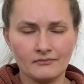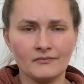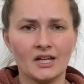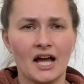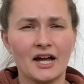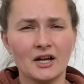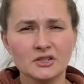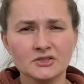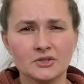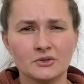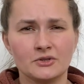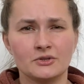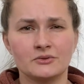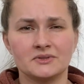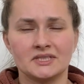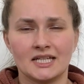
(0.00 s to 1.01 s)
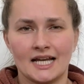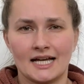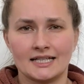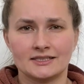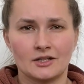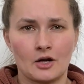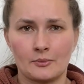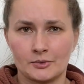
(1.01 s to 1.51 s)
I also used it as
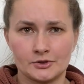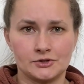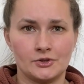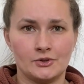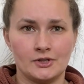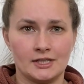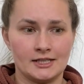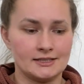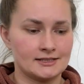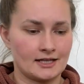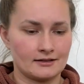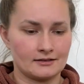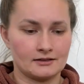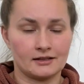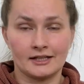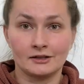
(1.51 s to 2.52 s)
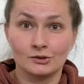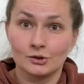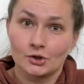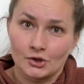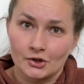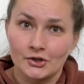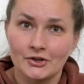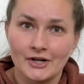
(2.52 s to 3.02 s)
an opportunity to like
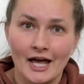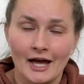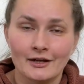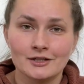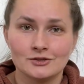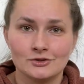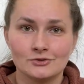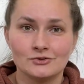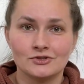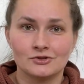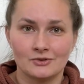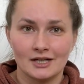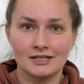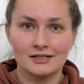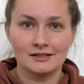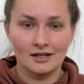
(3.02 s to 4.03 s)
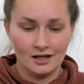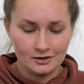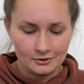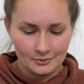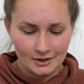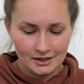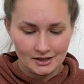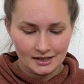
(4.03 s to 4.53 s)
learn how to do stranded
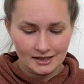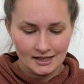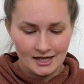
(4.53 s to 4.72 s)
Colourwork.